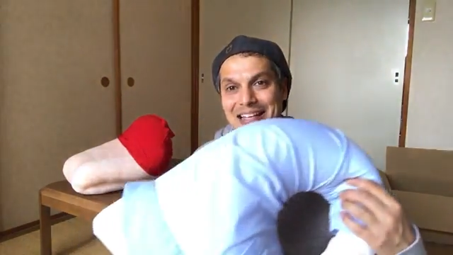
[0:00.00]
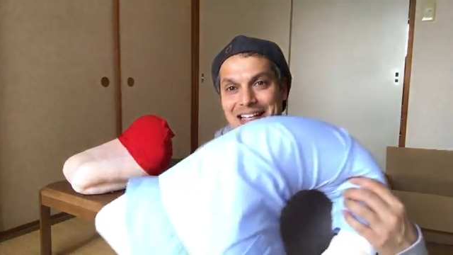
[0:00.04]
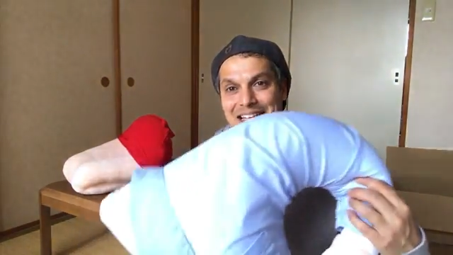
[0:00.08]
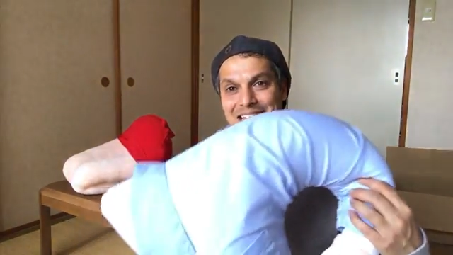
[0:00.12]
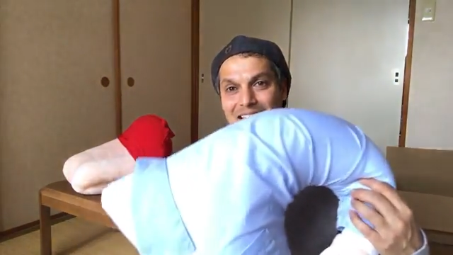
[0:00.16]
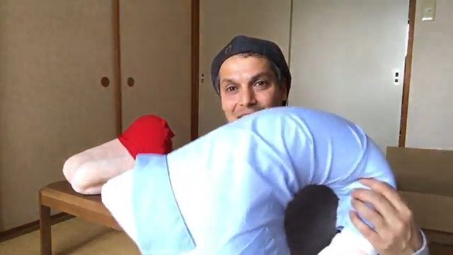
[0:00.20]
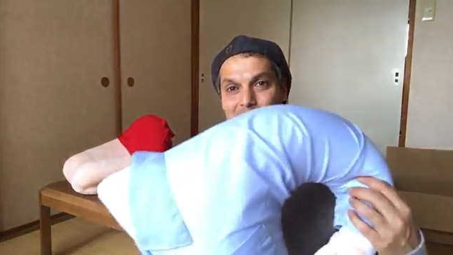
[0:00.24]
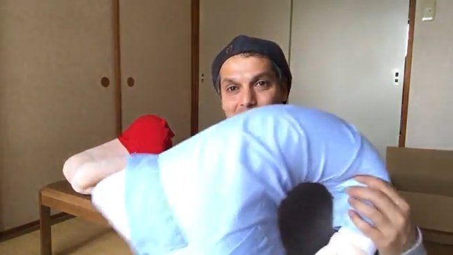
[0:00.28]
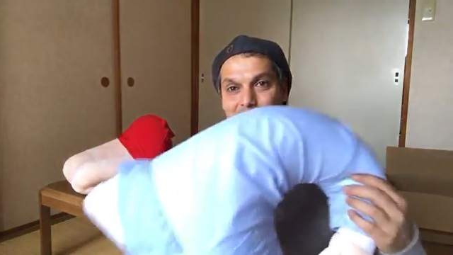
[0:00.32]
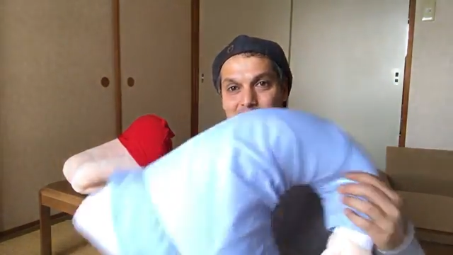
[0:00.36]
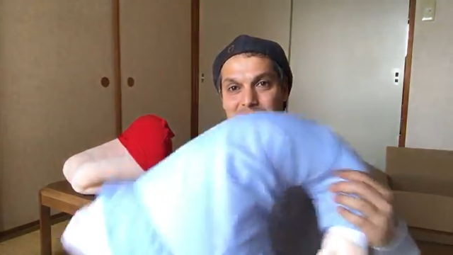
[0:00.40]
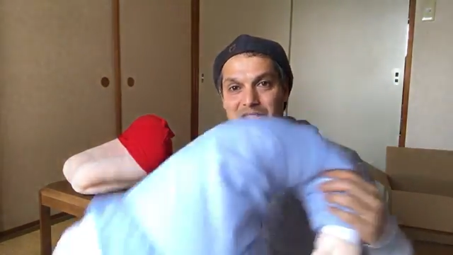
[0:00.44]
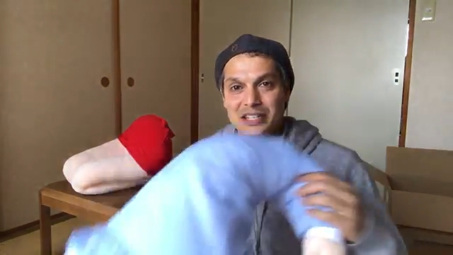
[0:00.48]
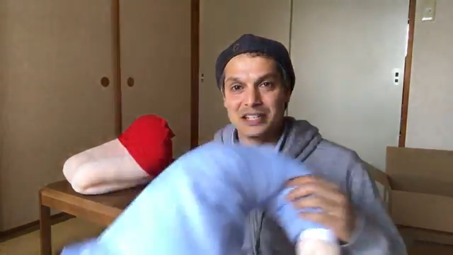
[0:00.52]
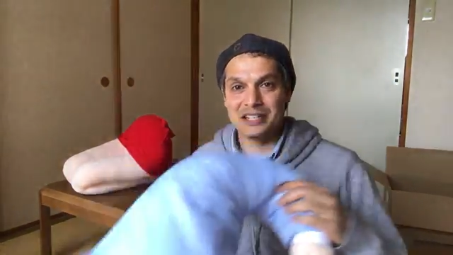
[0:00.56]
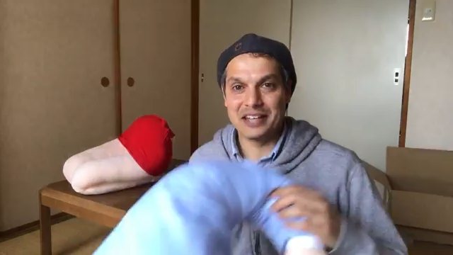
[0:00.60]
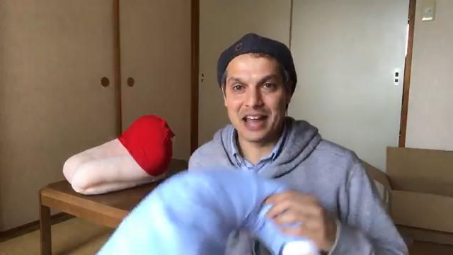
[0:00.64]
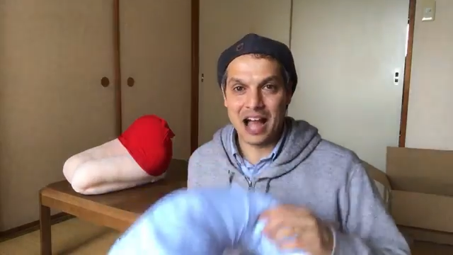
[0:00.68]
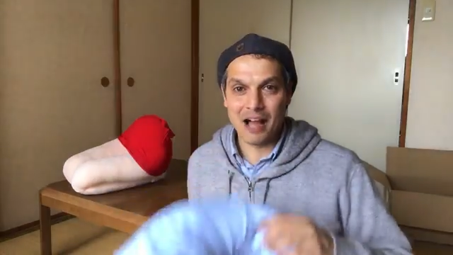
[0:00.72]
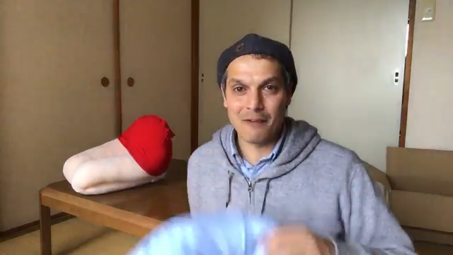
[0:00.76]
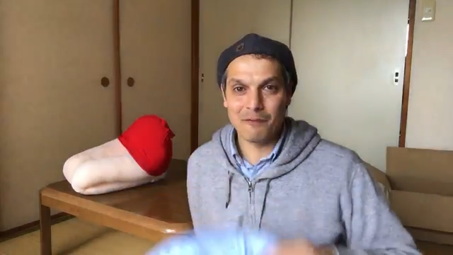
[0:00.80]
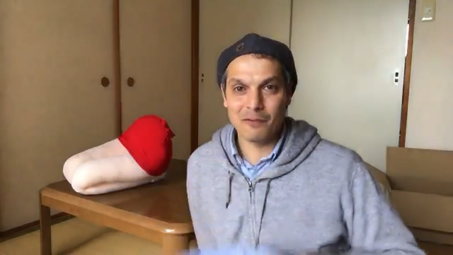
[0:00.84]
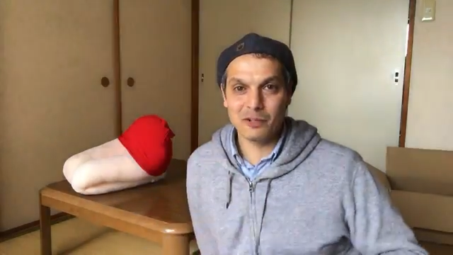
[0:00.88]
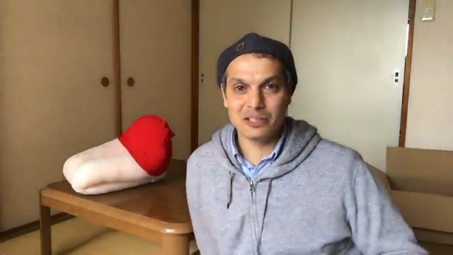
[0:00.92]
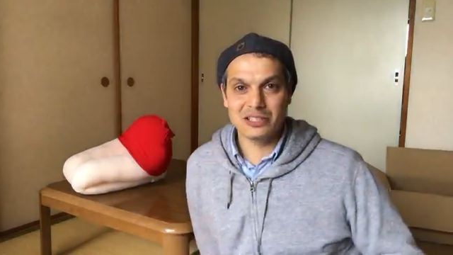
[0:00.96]
gifts and
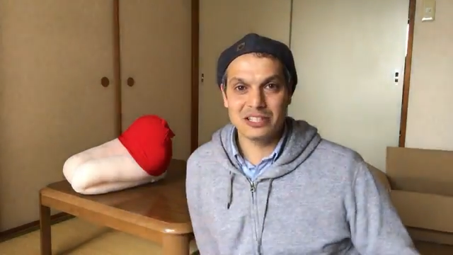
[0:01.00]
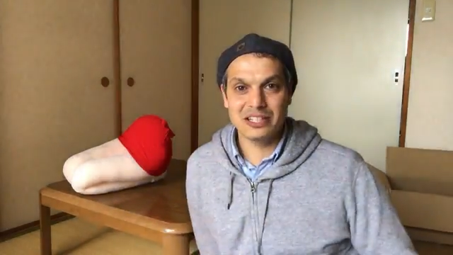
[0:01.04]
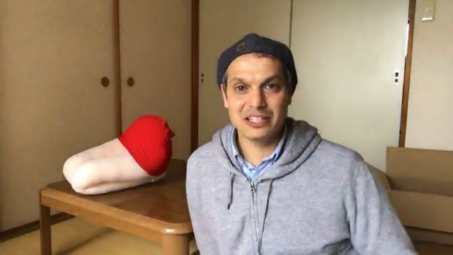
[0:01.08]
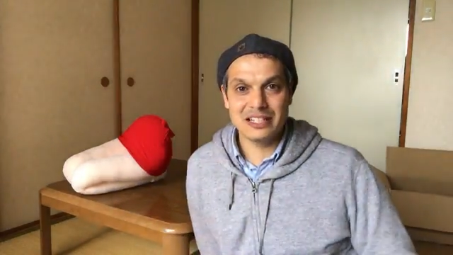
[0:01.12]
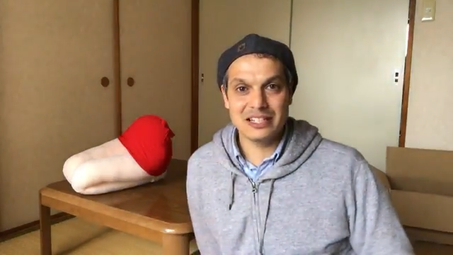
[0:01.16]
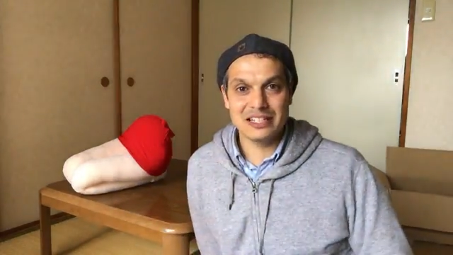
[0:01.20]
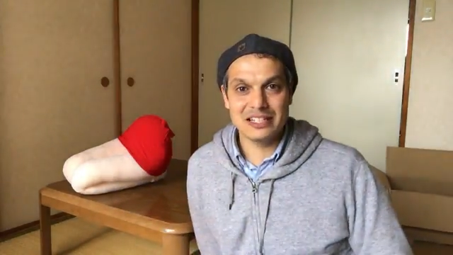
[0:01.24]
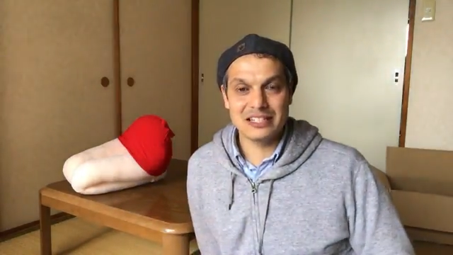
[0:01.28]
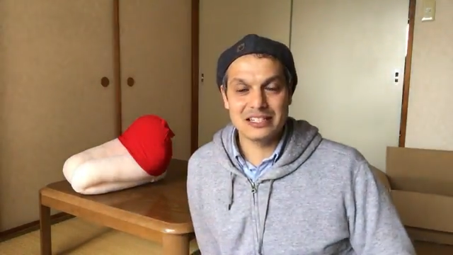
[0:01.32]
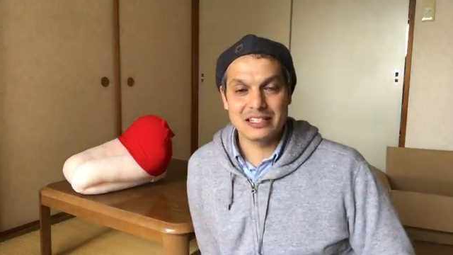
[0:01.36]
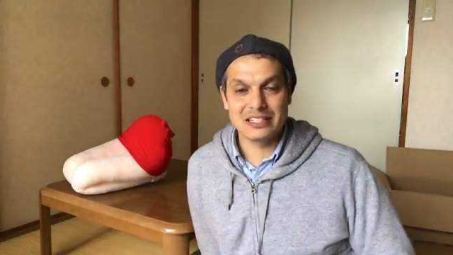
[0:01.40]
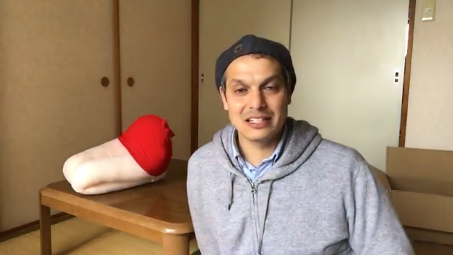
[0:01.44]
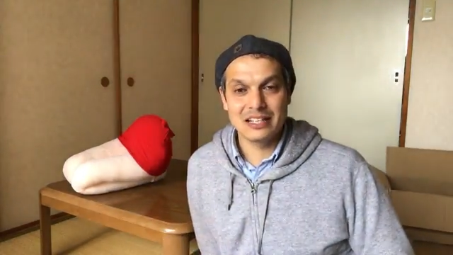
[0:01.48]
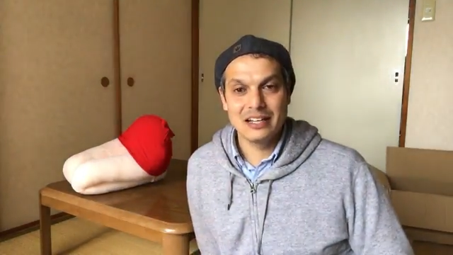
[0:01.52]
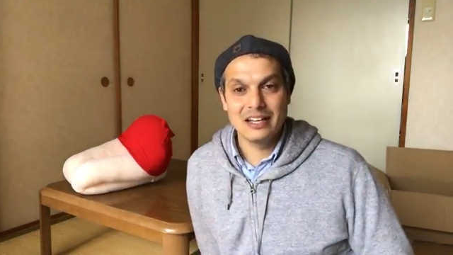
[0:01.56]
novelties.